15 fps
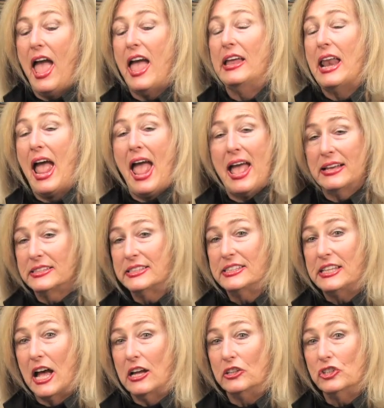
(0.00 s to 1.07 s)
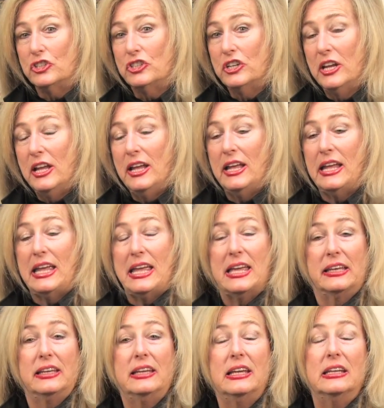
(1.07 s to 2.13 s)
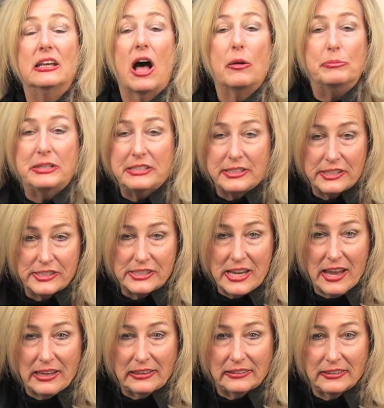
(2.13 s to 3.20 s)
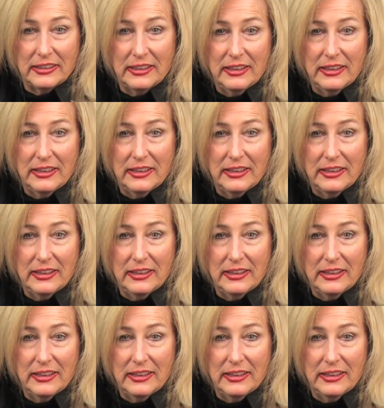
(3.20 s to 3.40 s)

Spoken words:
And as such, it cannot be sustained.